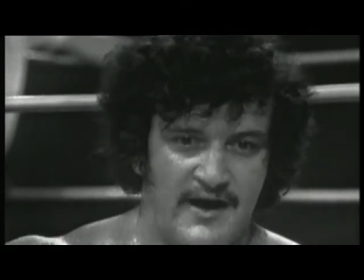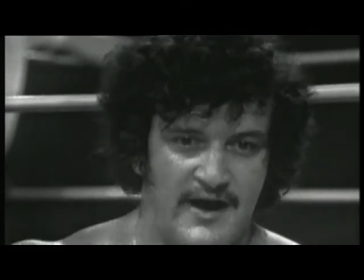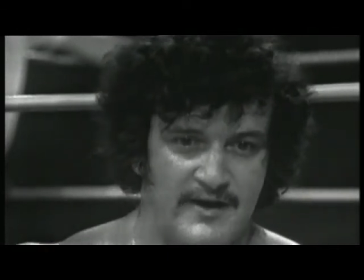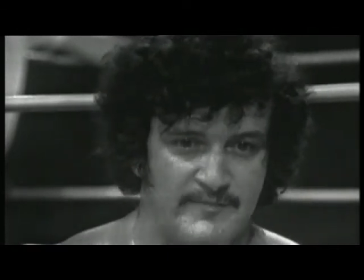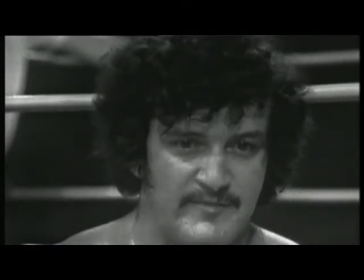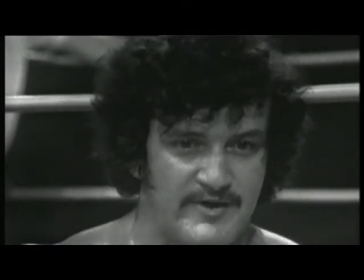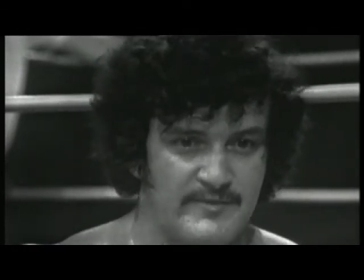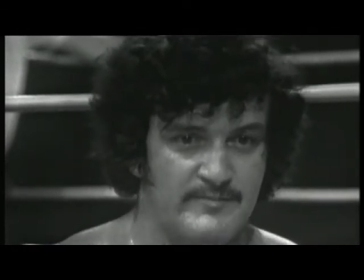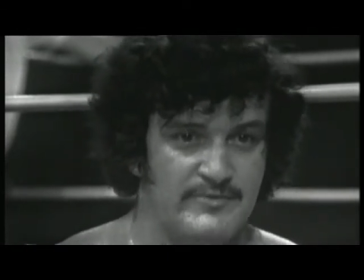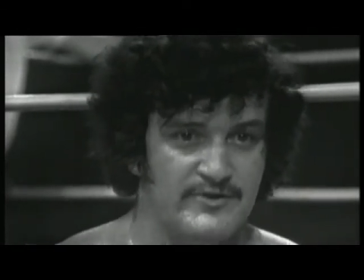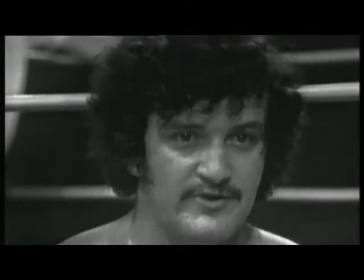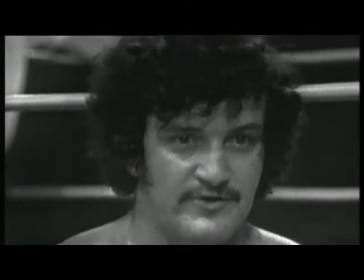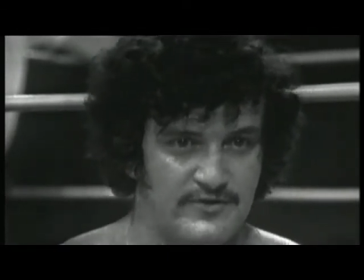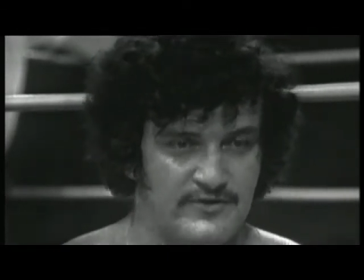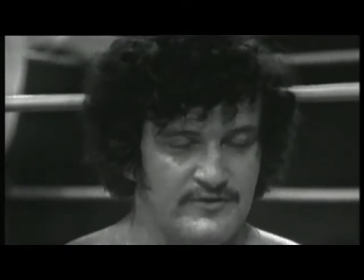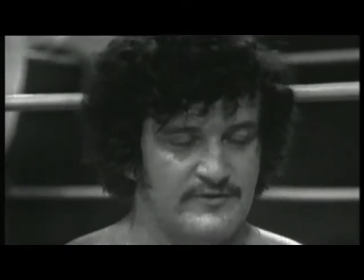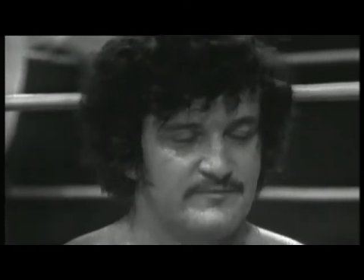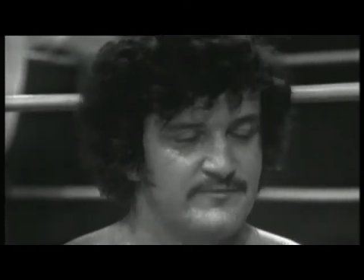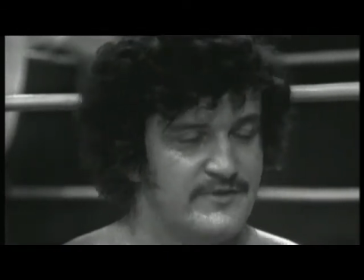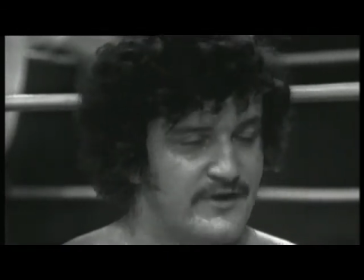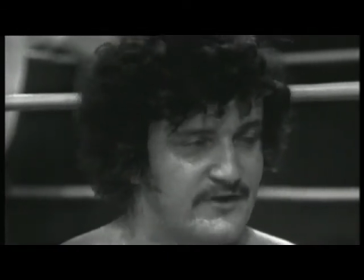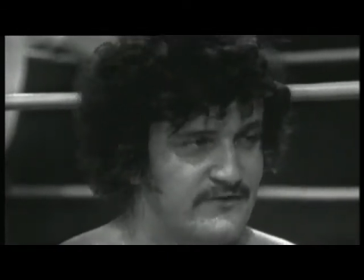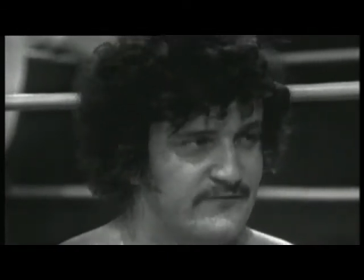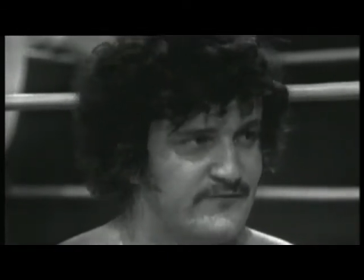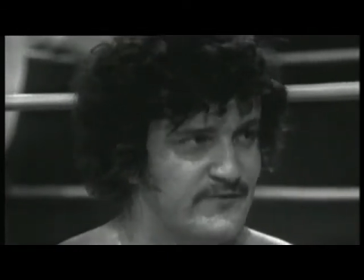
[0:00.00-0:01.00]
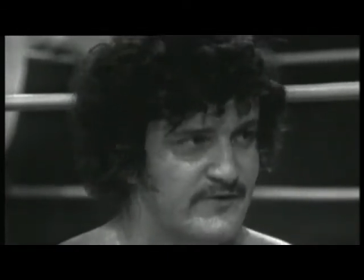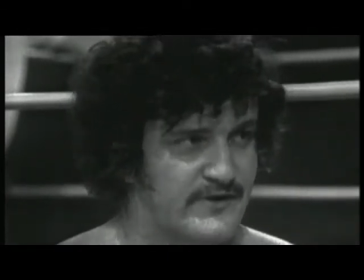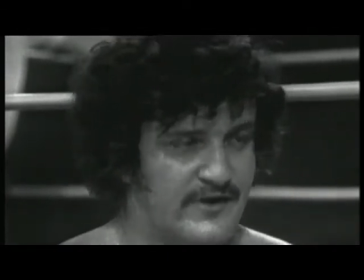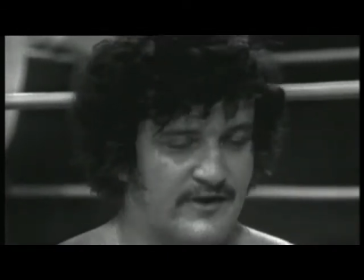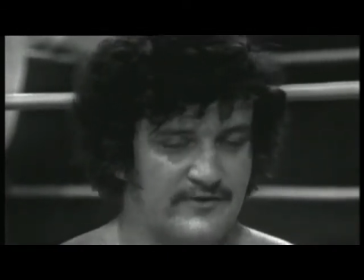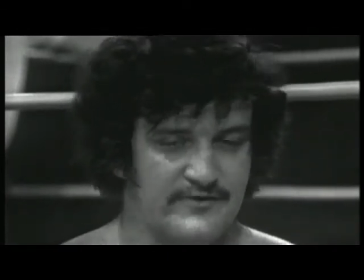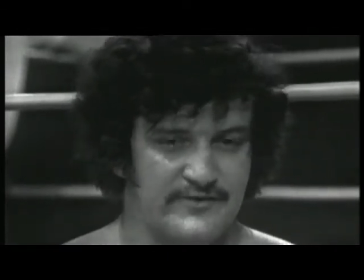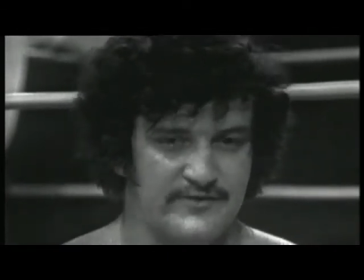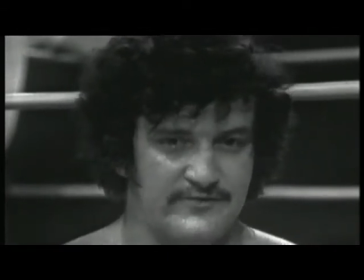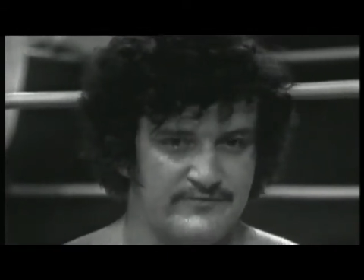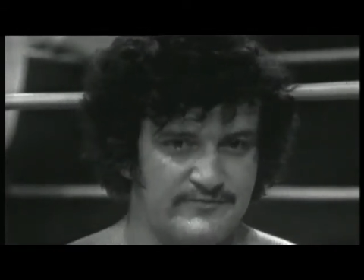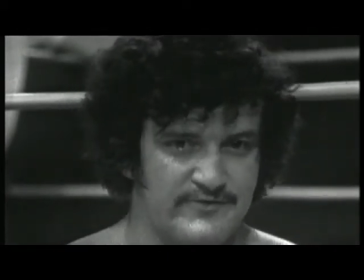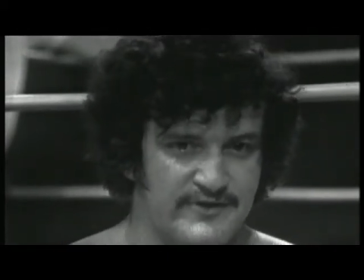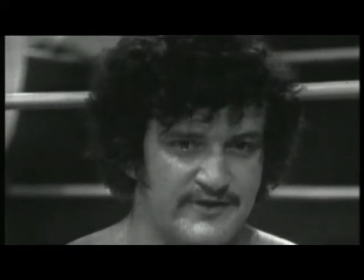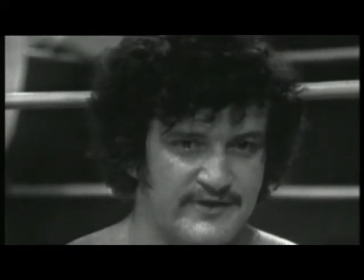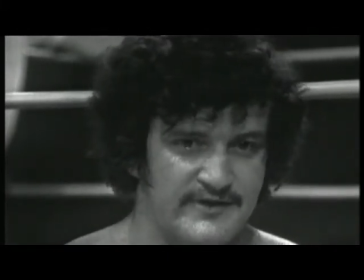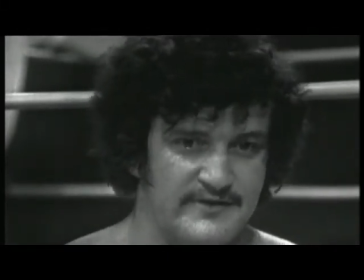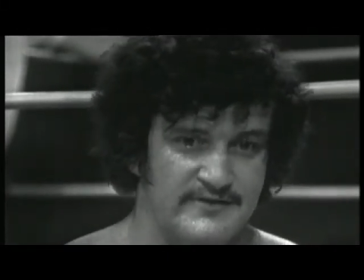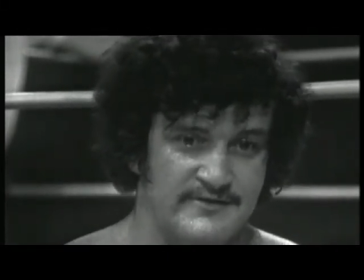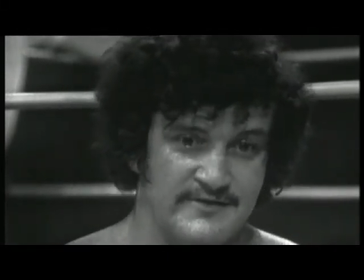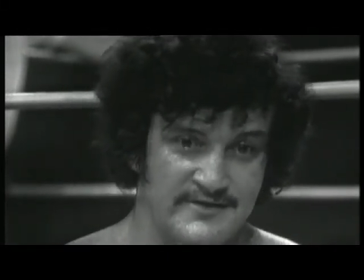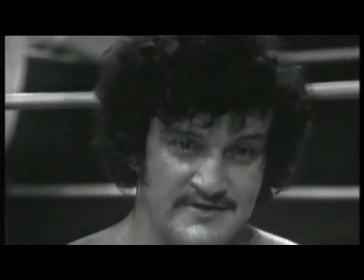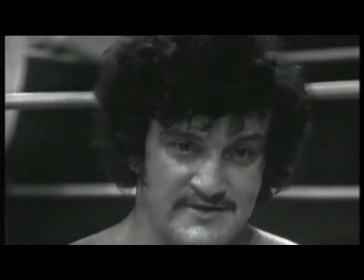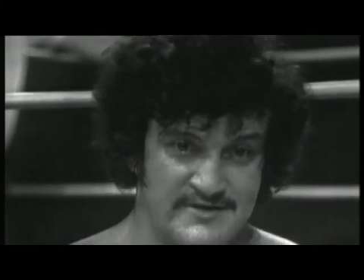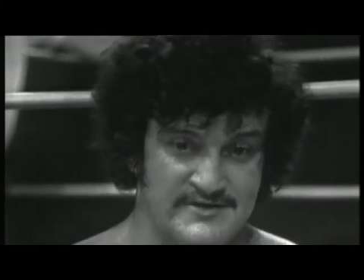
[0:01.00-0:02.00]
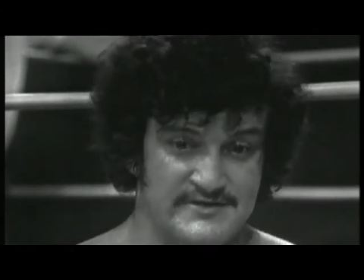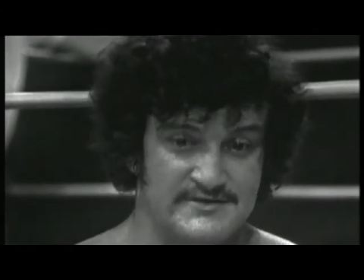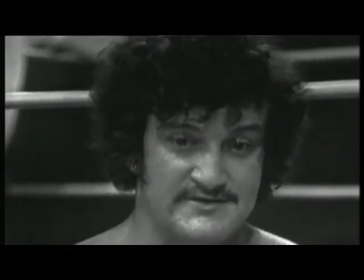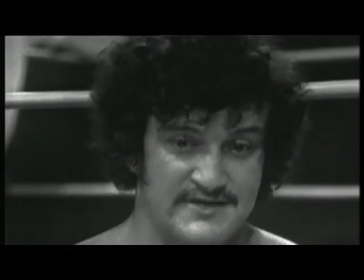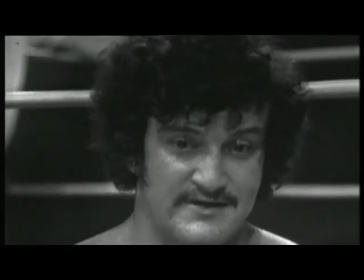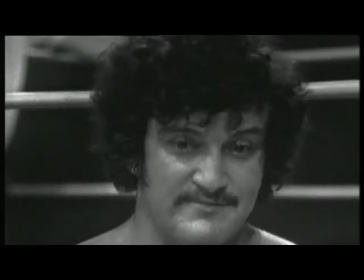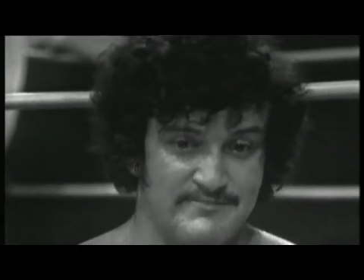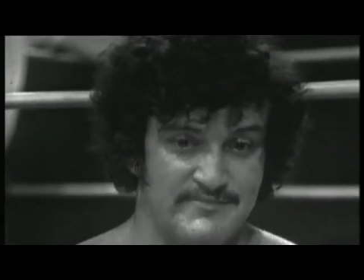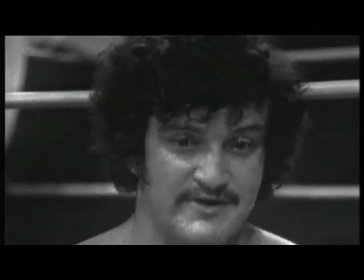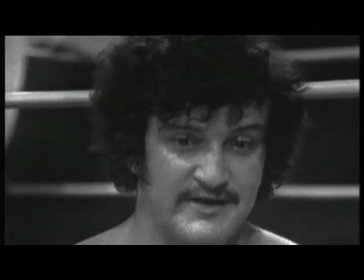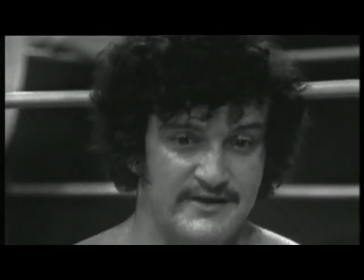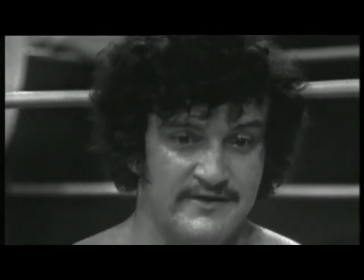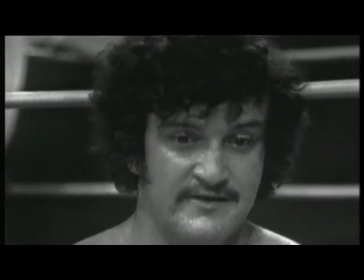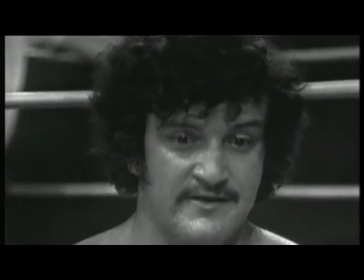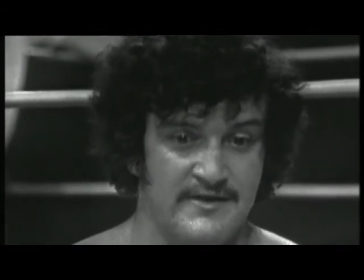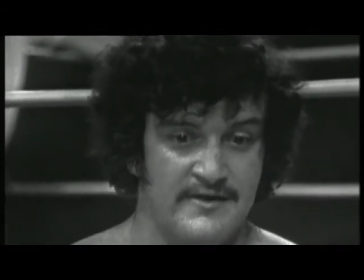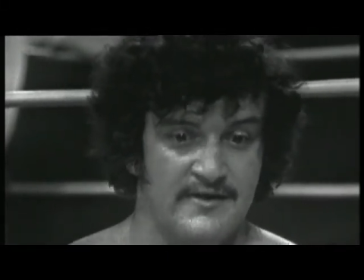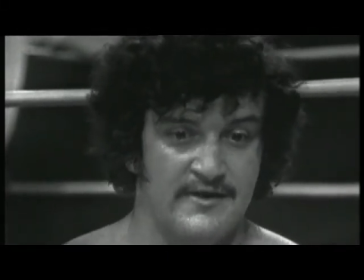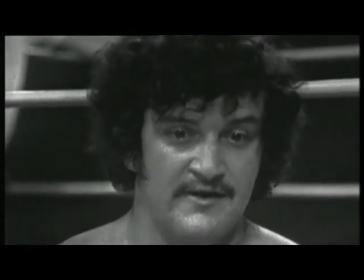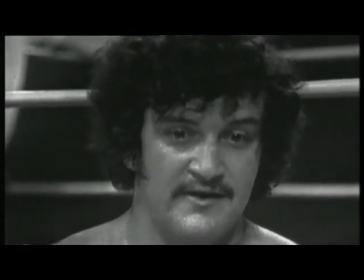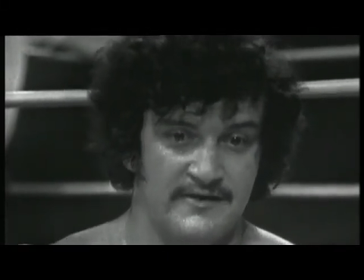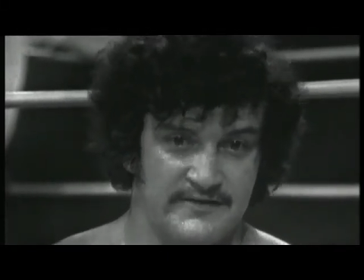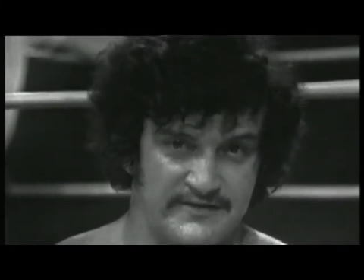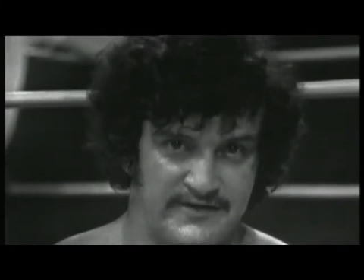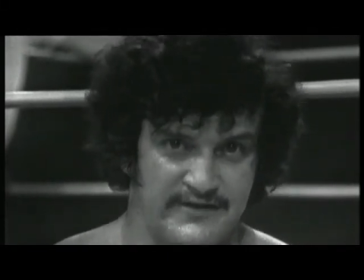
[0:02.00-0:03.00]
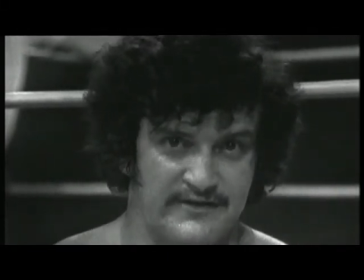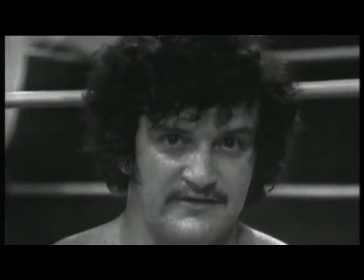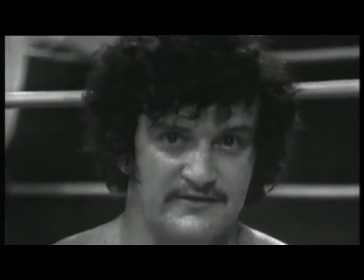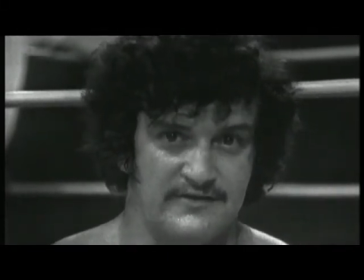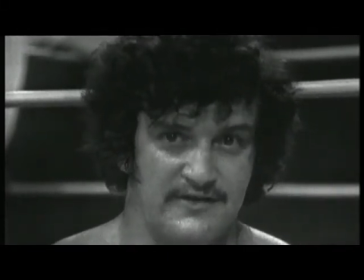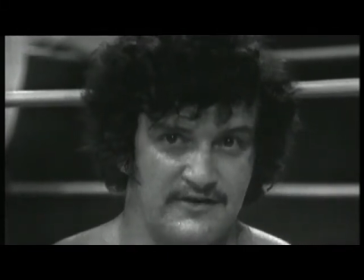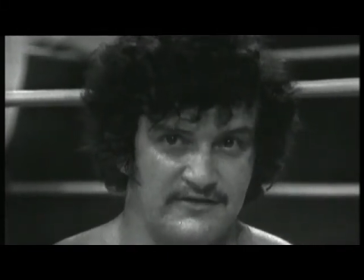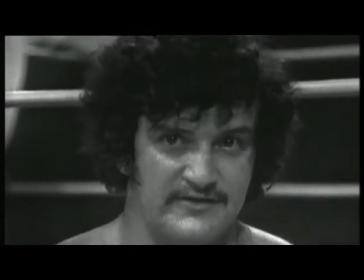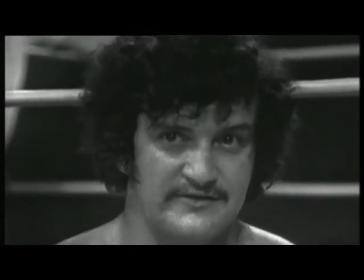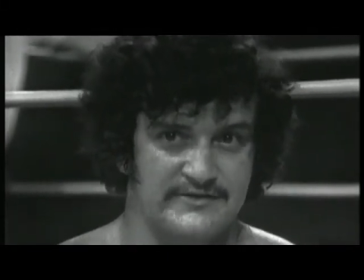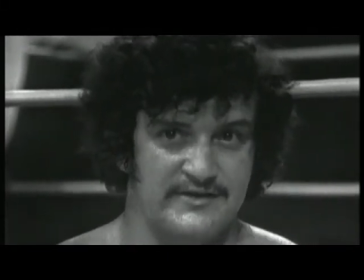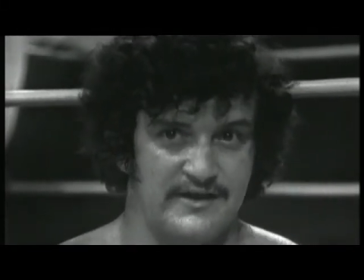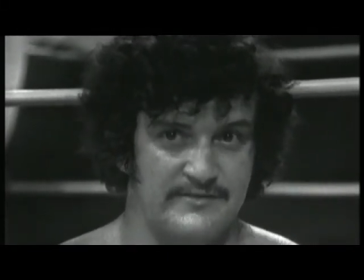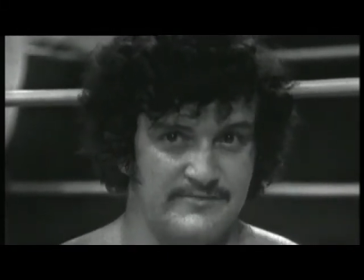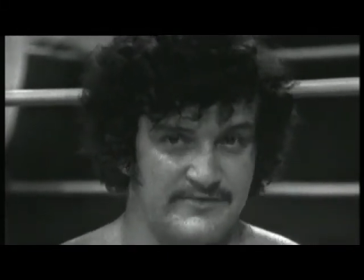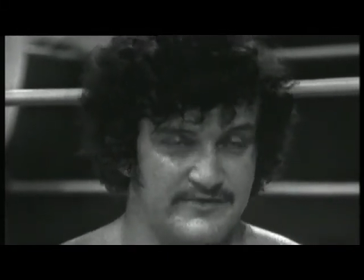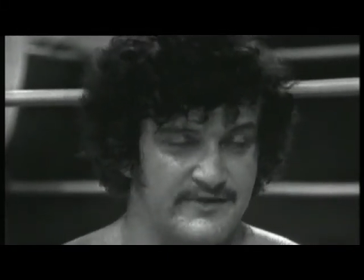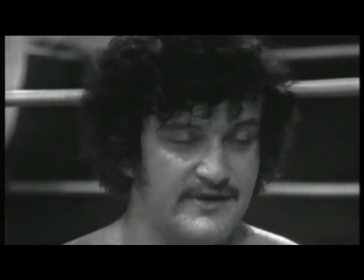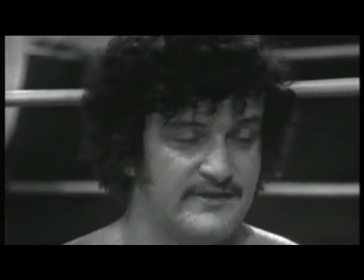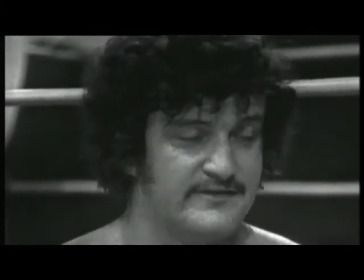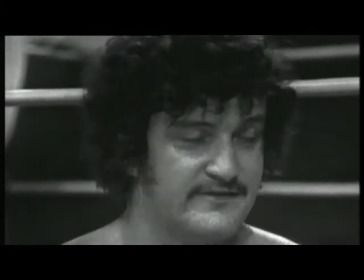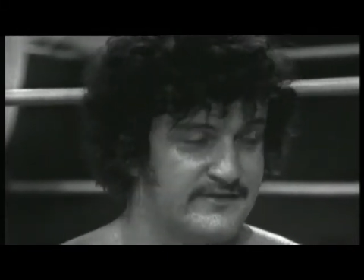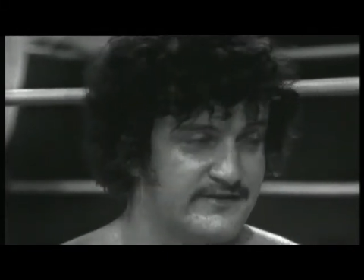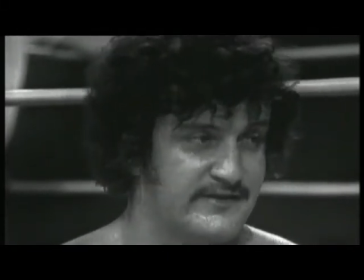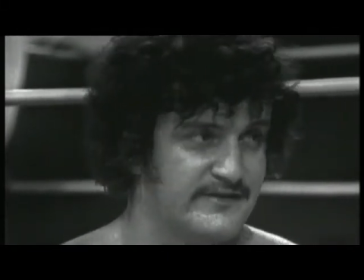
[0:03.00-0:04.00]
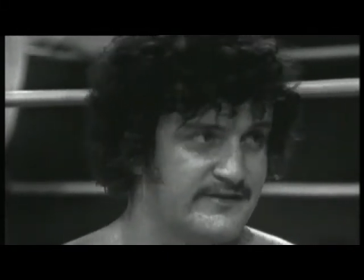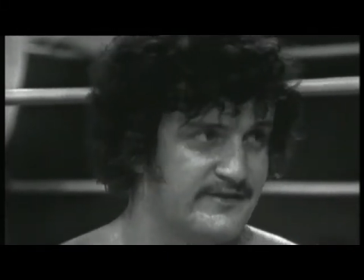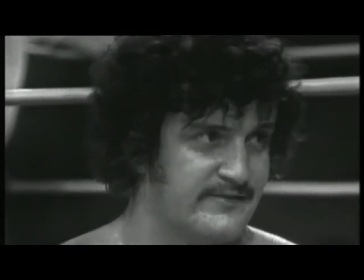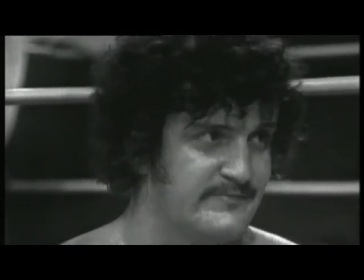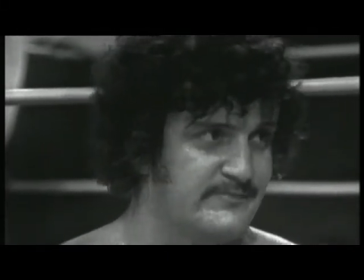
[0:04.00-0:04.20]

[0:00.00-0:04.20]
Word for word: I'm able to hold them down for a count of three, and some men take a longer time than that to get